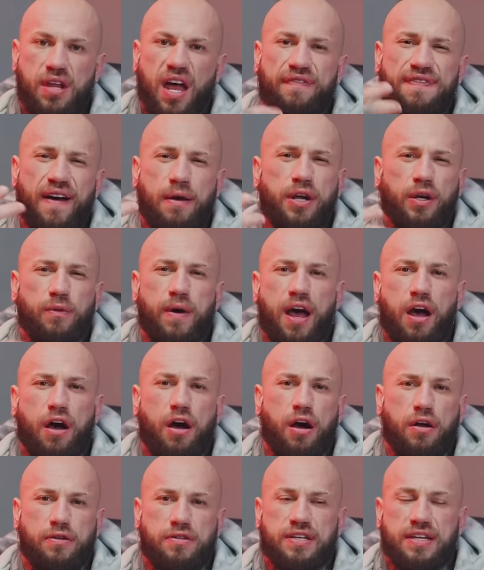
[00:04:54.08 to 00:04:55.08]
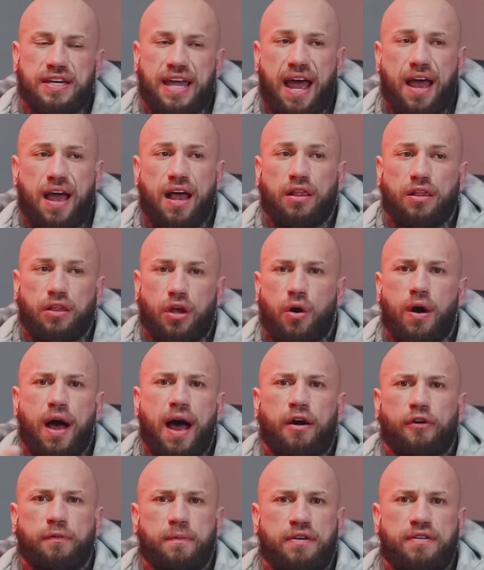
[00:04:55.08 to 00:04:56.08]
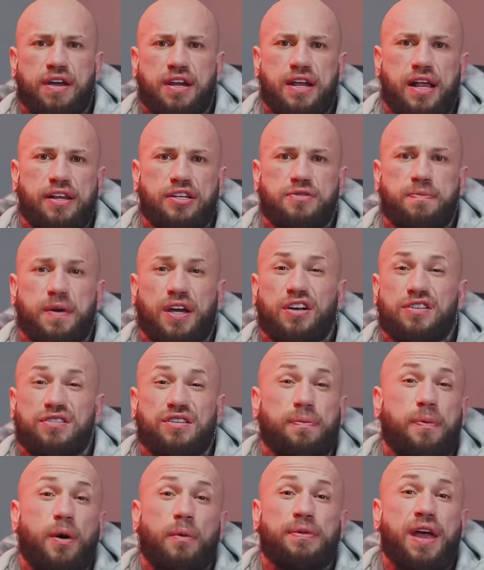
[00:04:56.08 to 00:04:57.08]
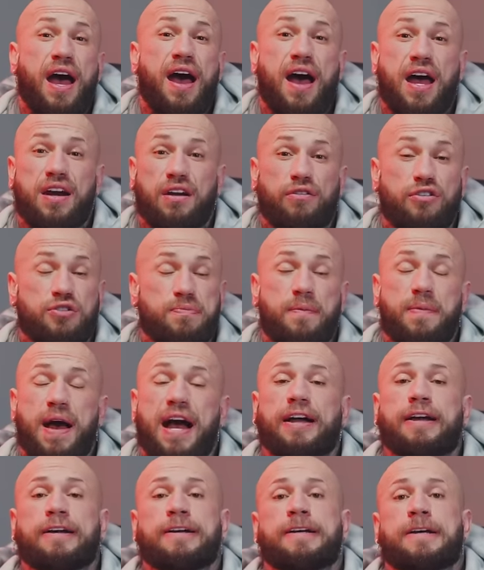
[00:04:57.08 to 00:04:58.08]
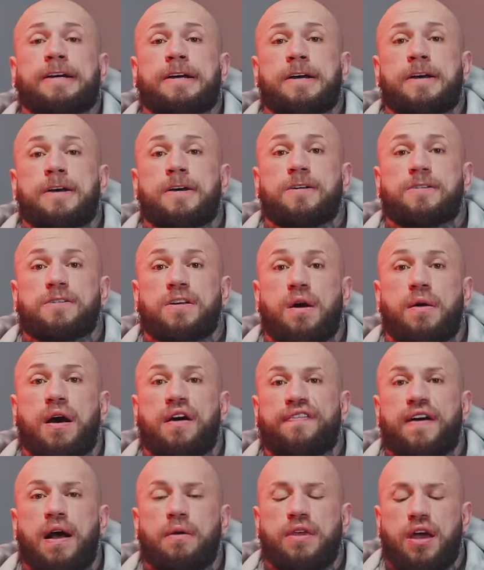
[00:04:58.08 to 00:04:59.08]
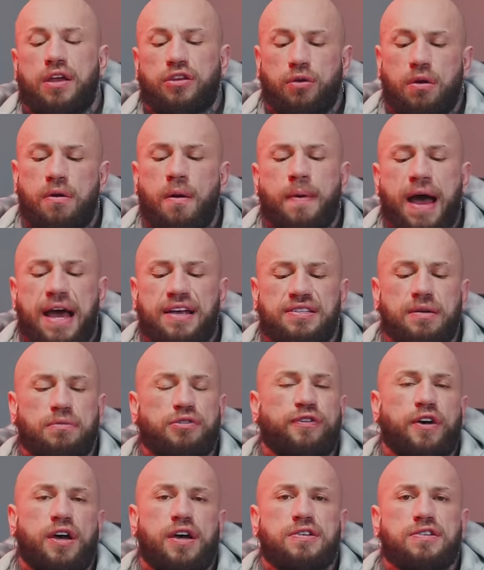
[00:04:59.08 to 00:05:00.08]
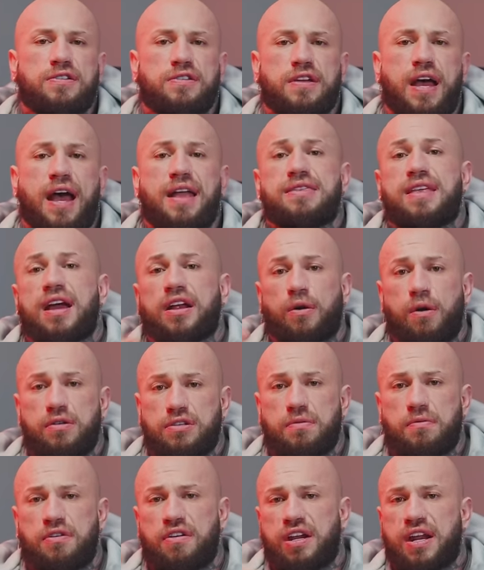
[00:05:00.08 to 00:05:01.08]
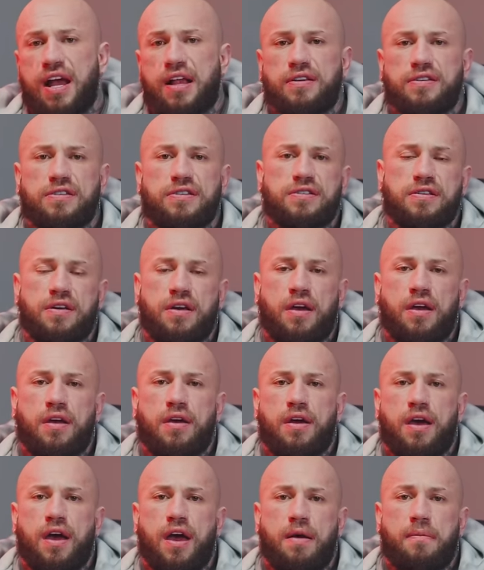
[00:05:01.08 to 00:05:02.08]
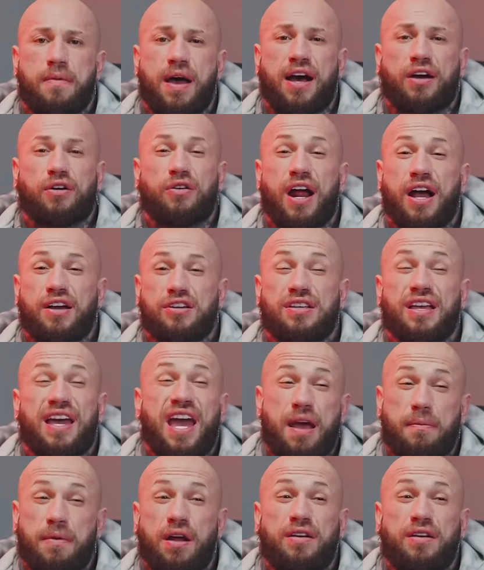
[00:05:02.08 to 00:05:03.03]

I found it quite hard to get a lot out of my rear delts because of the pump that I had across my back. So I found that doing my biceps first and then going to my rear delts, um, I could actually hit